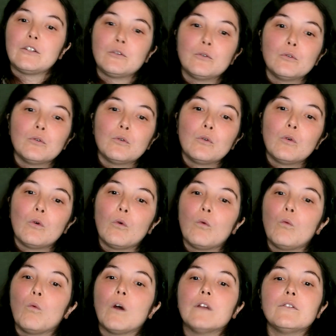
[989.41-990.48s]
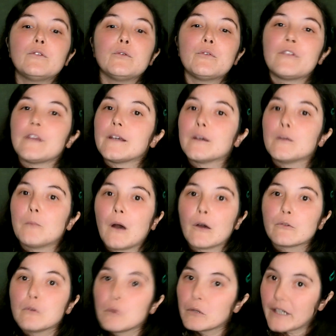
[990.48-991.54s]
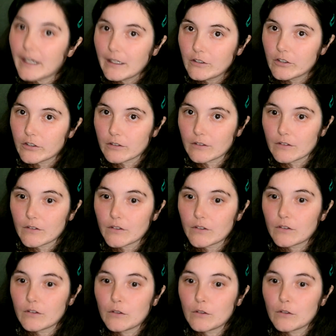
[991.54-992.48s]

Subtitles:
you want to think about locations.